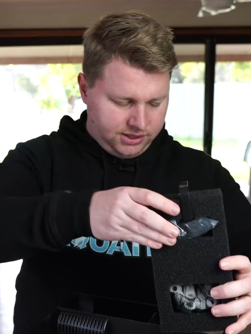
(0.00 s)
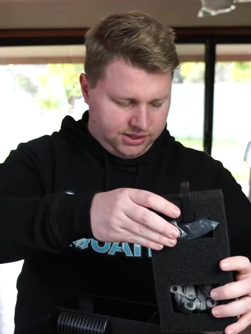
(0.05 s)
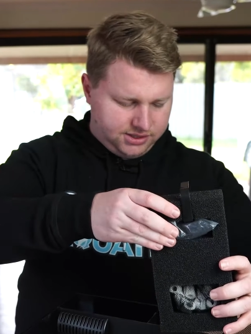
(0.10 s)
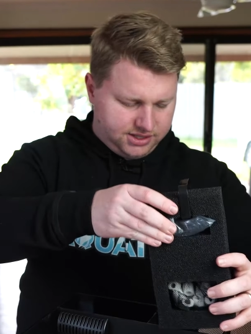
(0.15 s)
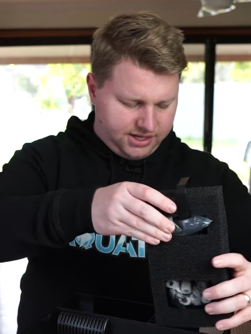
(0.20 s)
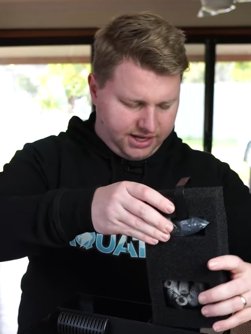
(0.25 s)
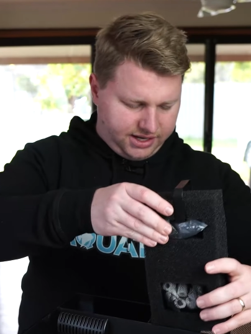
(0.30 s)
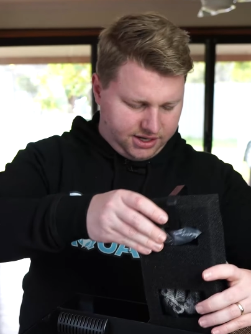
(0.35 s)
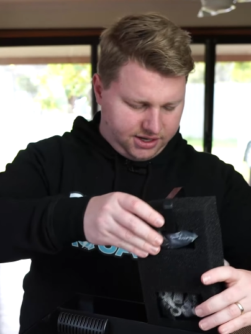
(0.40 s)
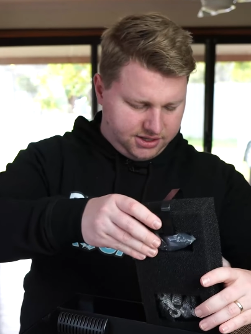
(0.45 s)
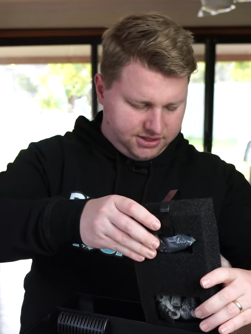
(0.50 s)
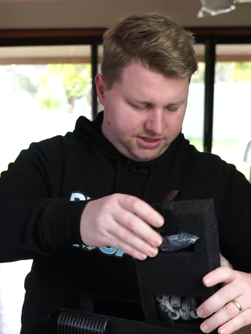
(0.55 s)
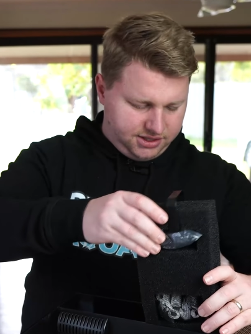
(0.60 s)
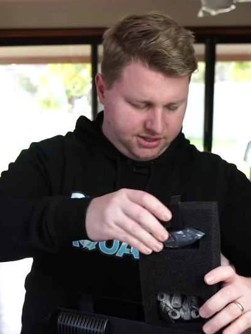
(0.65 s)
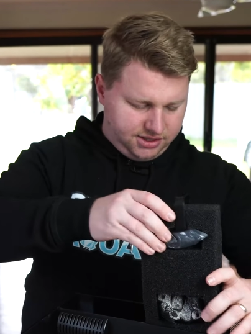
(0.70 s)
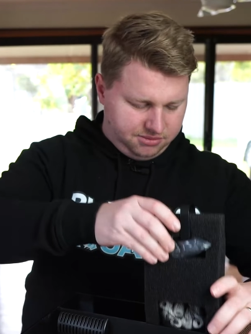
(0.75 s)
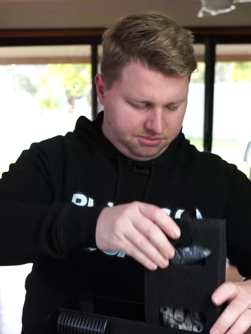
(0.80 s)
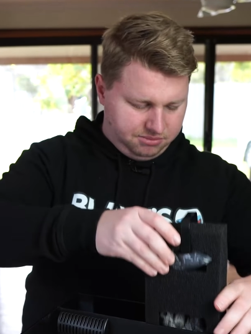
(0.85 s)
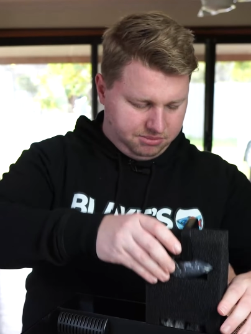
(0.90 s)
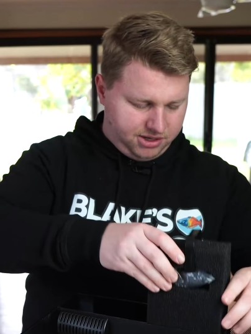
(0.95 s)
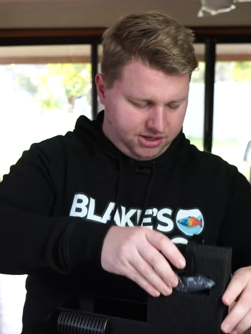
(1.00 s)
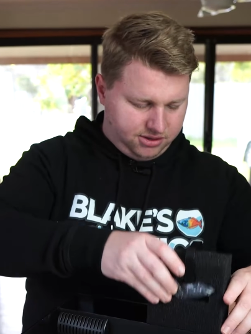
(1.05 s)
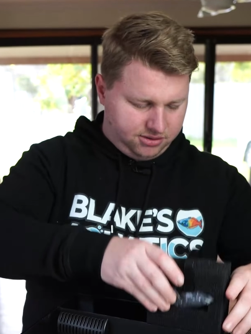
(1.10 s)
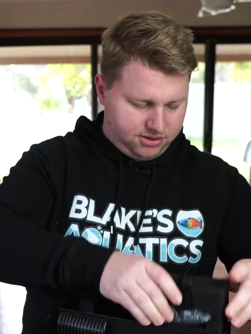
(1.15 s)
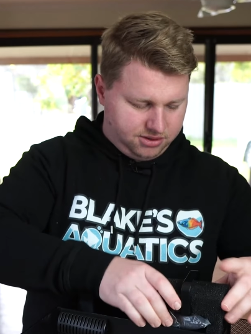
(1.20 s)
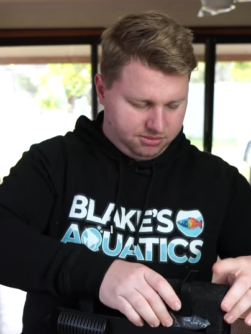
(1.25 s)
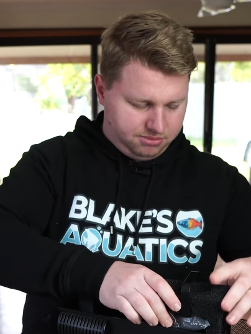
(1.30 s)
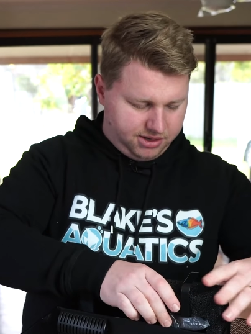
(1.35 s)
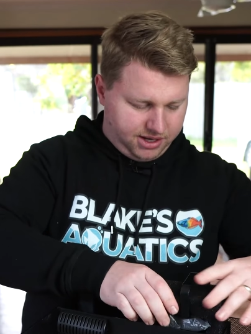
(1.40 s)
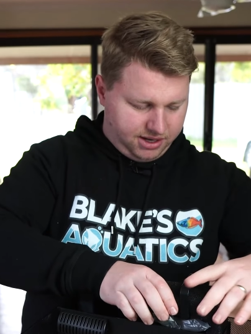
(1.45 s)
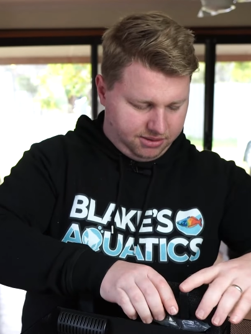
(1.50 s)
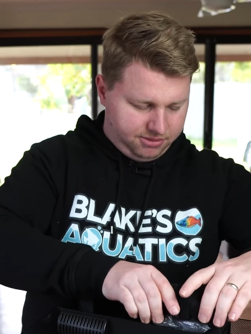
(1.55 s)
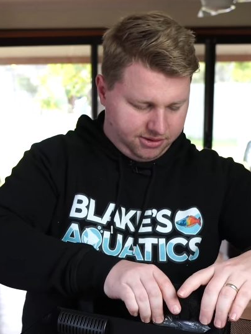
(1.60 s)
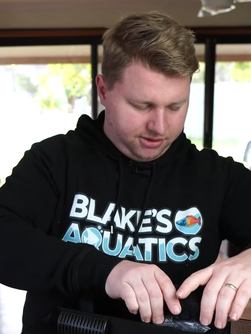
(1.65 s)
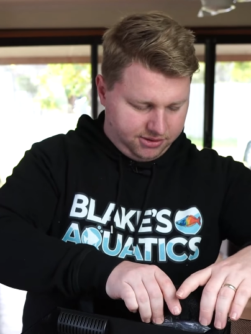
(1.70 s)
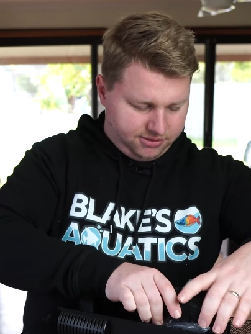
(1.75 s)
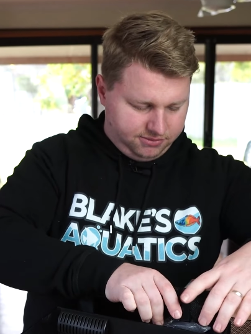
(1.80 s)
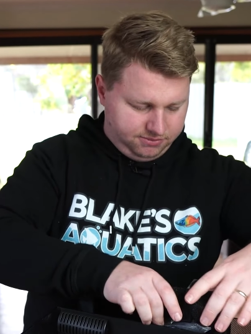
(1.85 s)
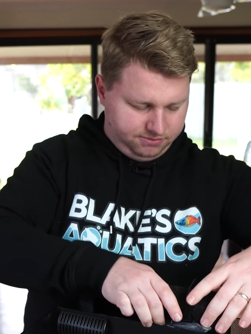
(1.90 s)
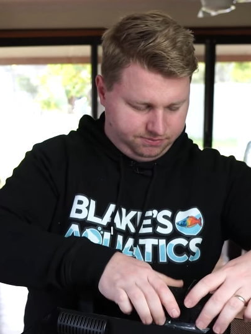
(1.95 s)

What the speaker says: So that goes in the middle compartment